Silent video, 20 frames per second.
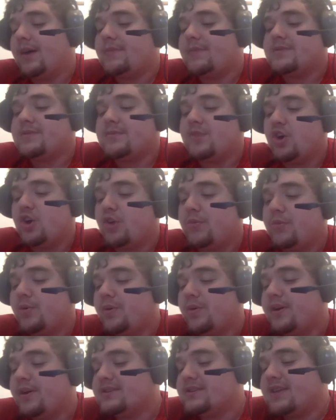Some notable
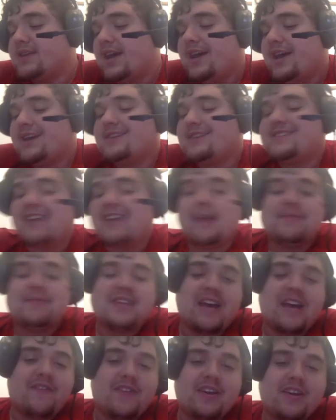ones. Sam
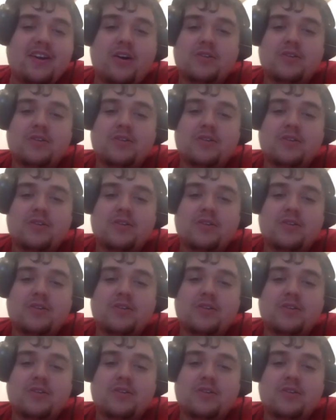Tevi